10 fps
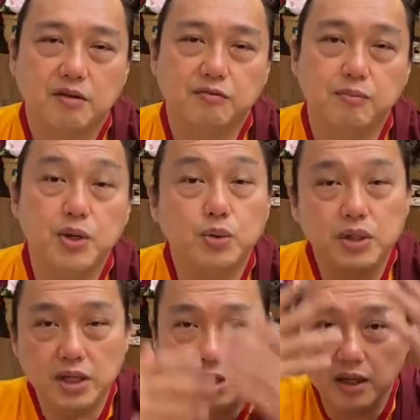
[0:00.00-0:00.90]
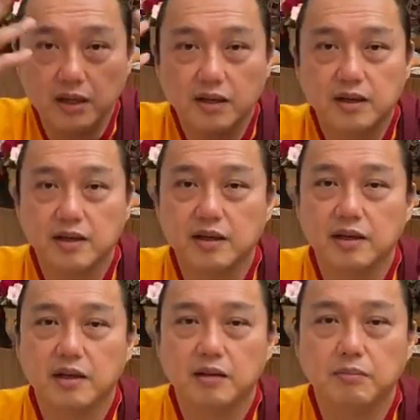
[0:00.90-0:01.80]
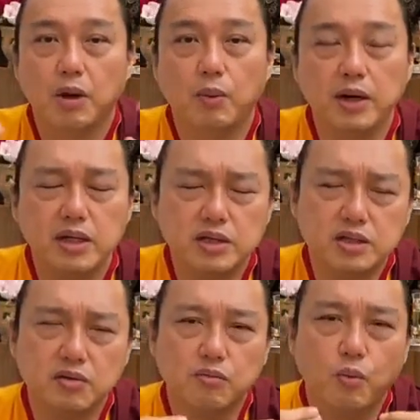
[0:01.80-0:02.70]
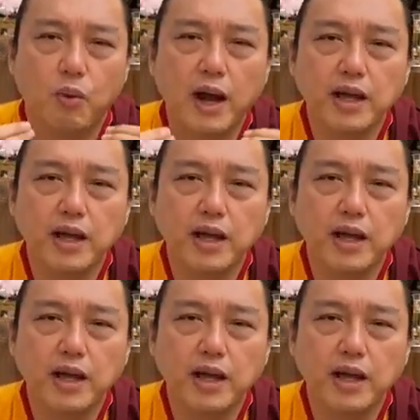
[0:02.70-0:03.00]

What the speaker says: beauty. But why